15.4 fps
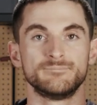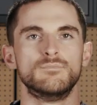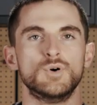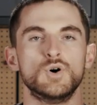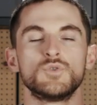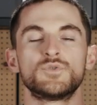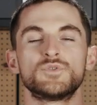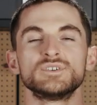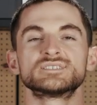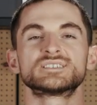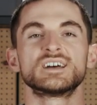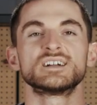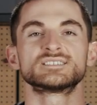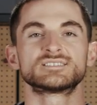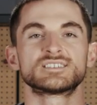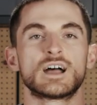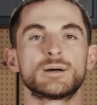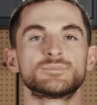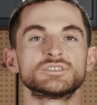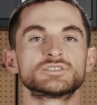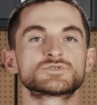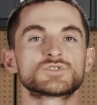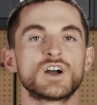Both these heads atop
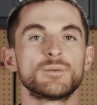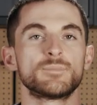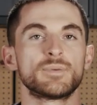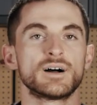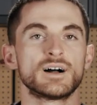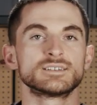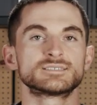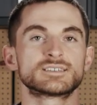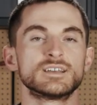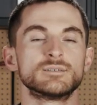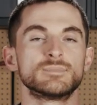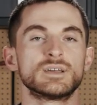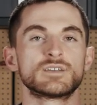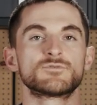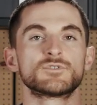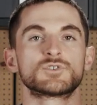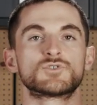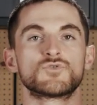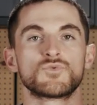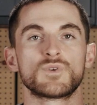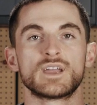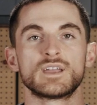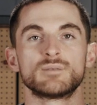these tripods can make for
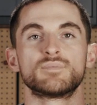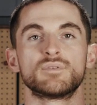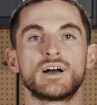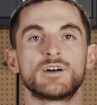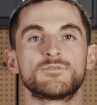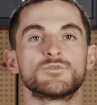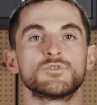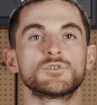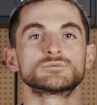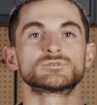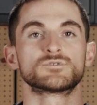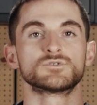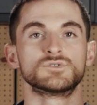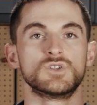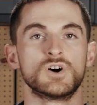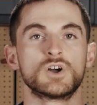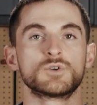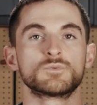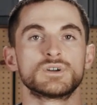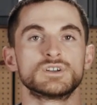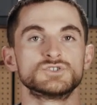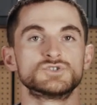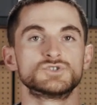great platforms for
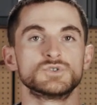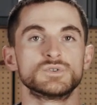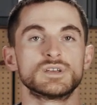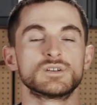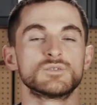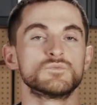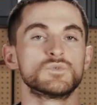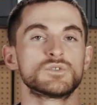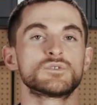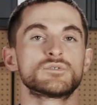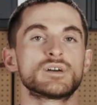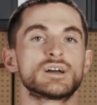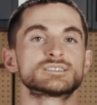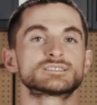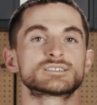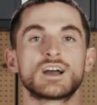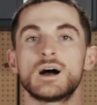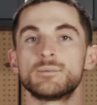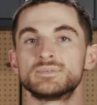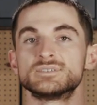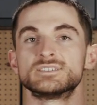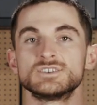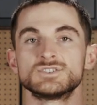long-range shooting, whether that's
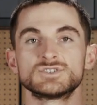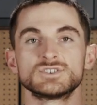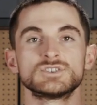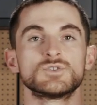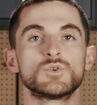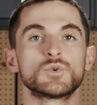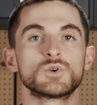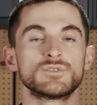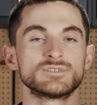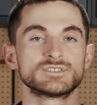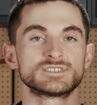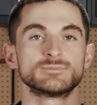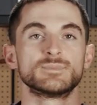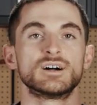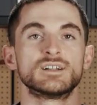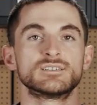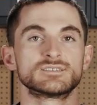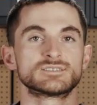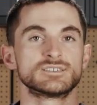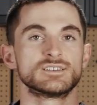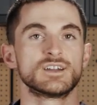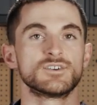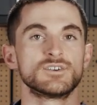competition or even some hunting
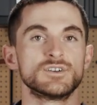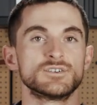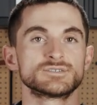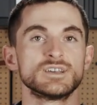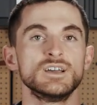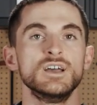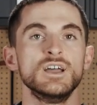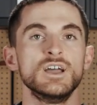scenarios,